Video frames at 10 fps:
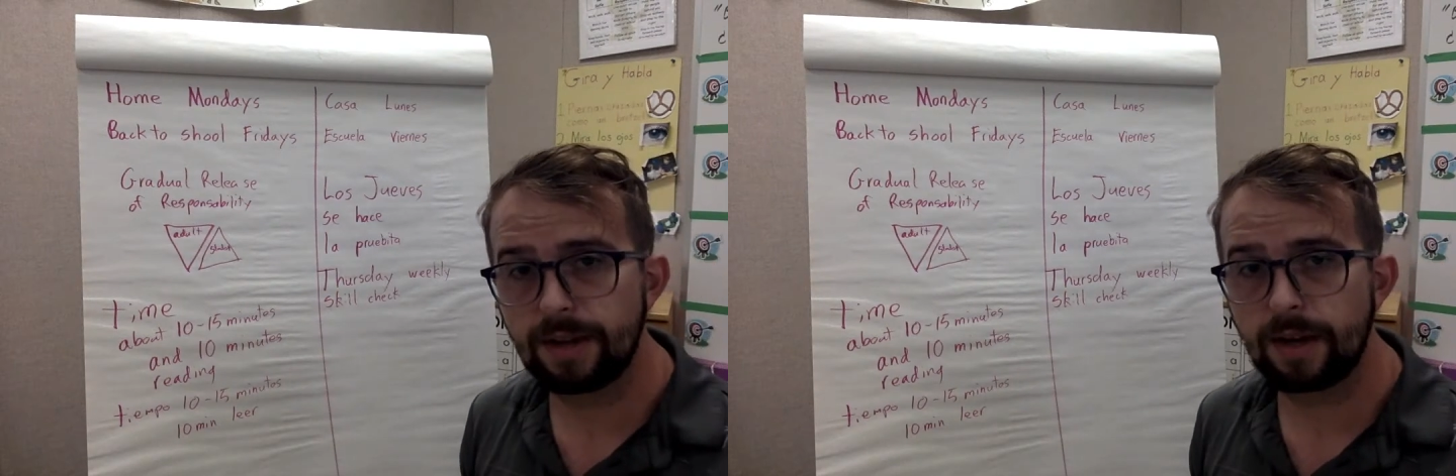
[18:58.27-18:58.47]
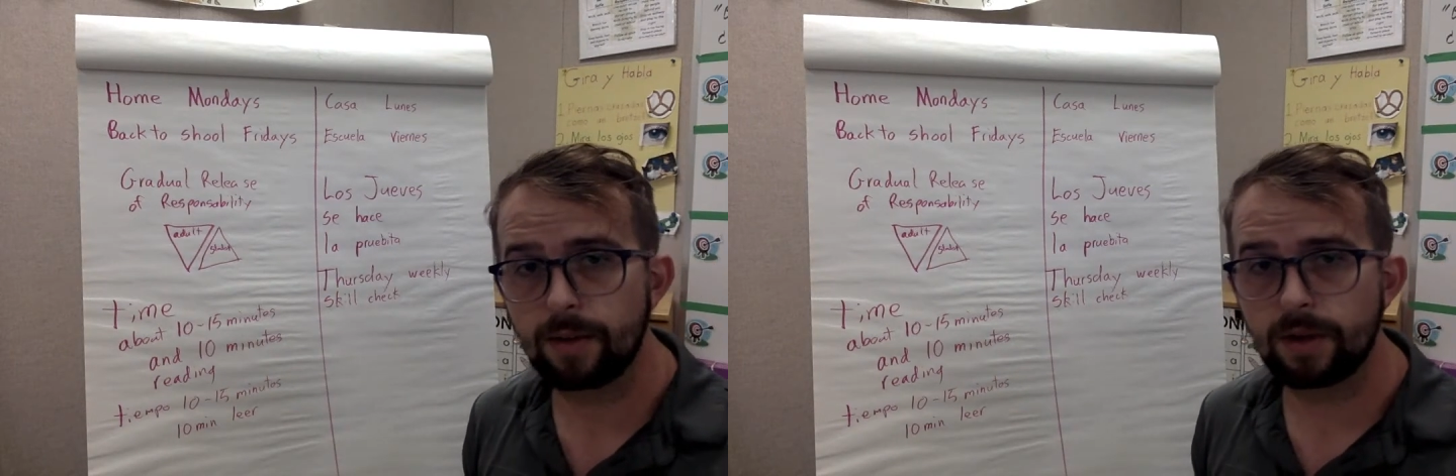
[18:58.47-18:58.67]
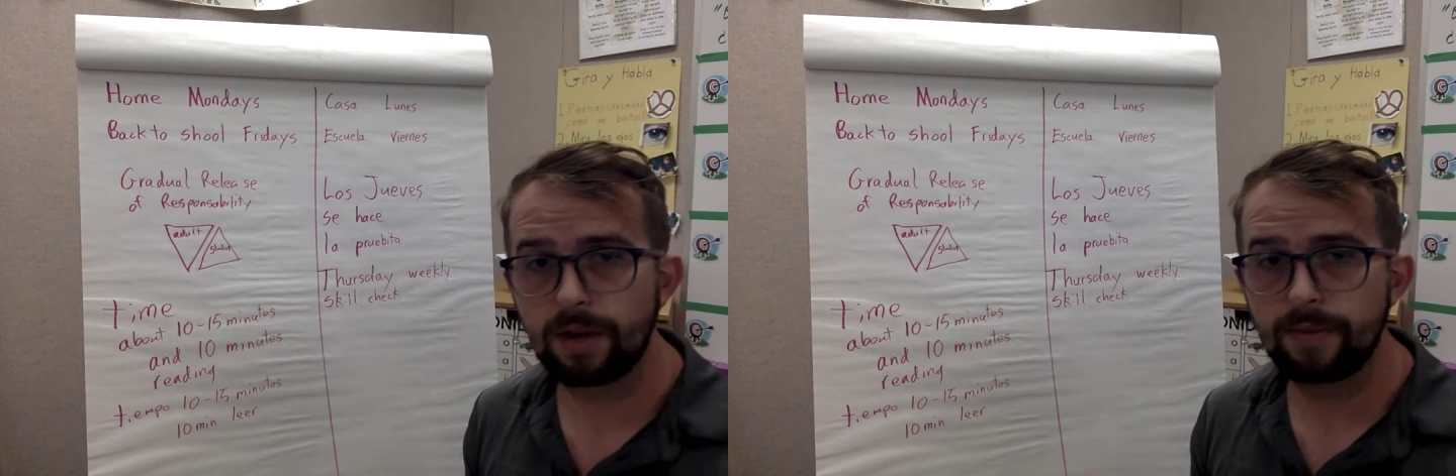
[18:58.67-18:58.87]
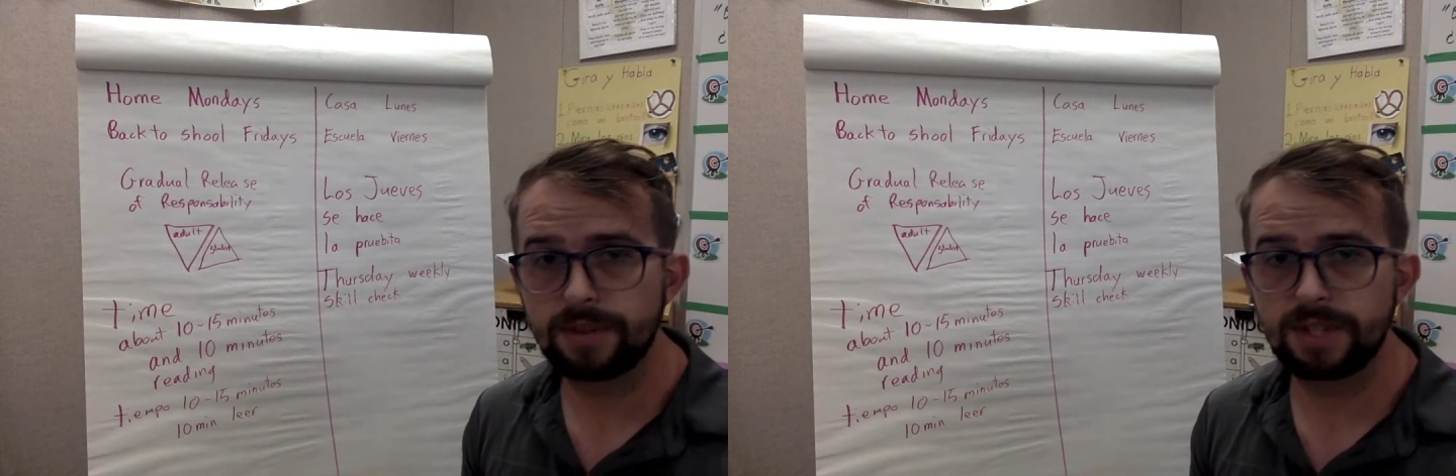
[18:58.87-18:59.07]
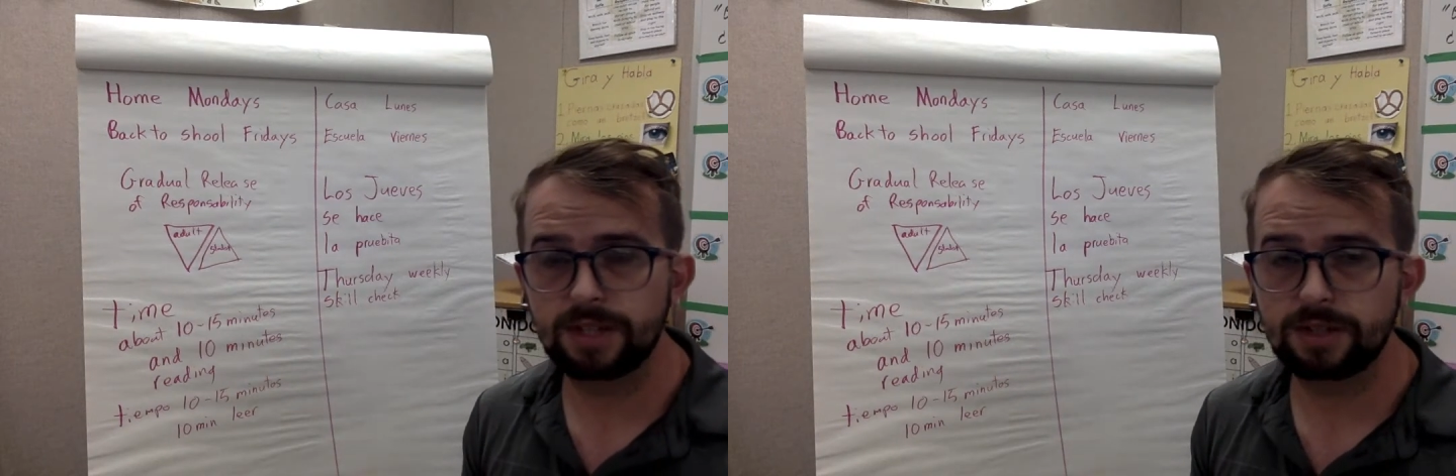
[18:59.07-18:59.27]
our
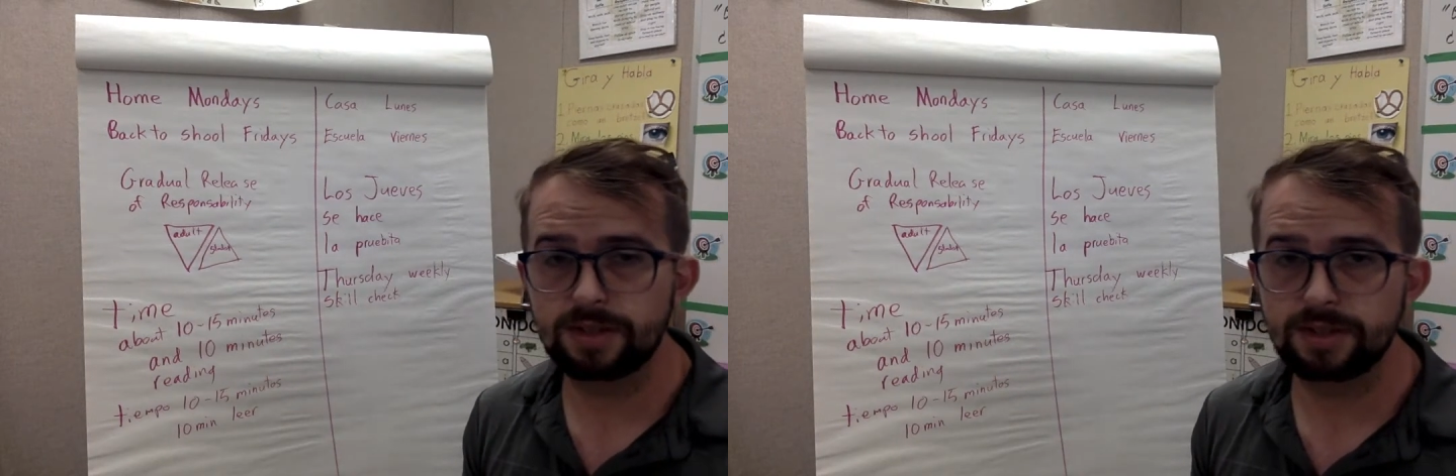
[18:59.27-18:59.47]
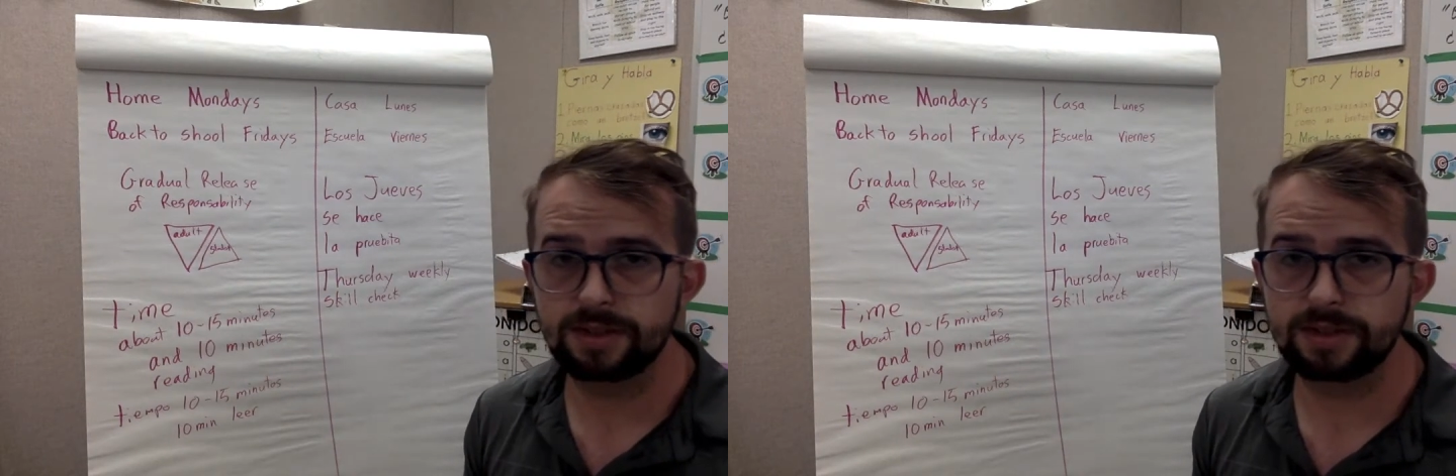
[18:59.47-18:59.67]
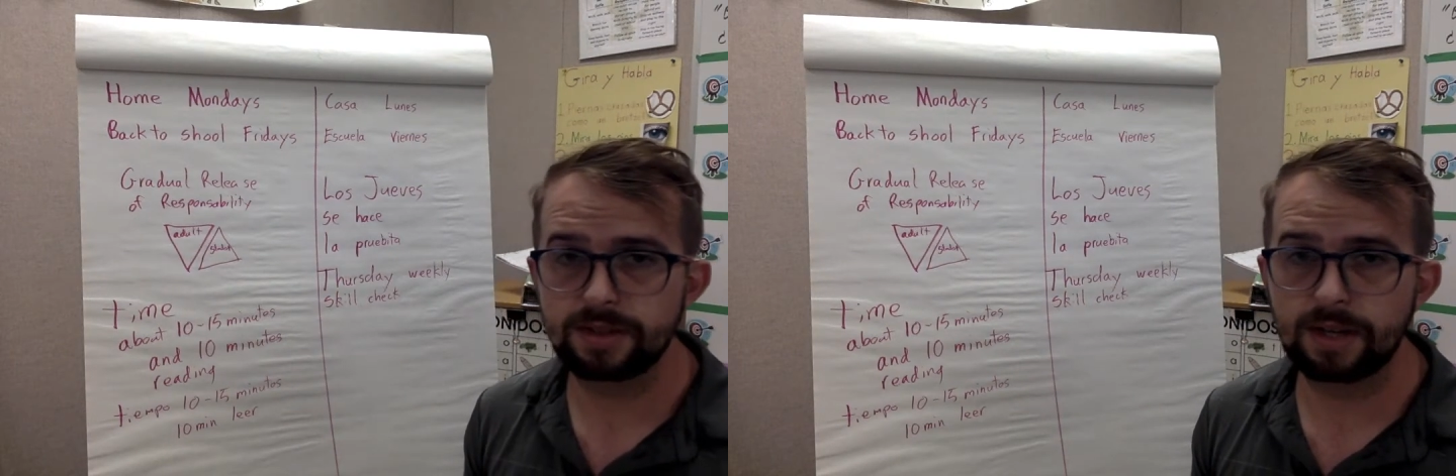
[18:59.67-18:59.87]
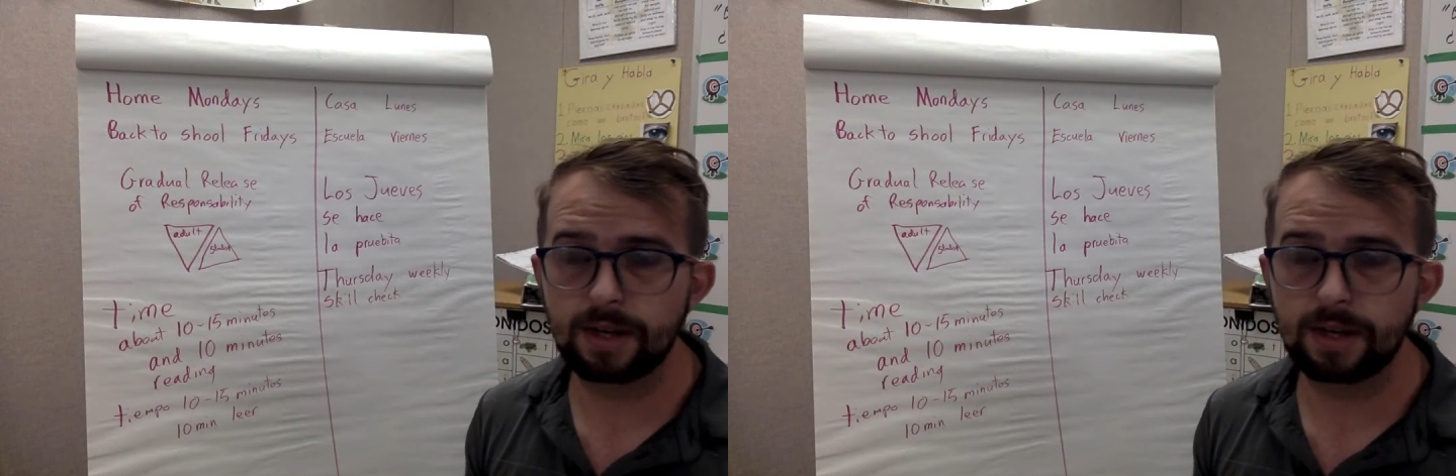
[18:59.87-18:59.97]
conversations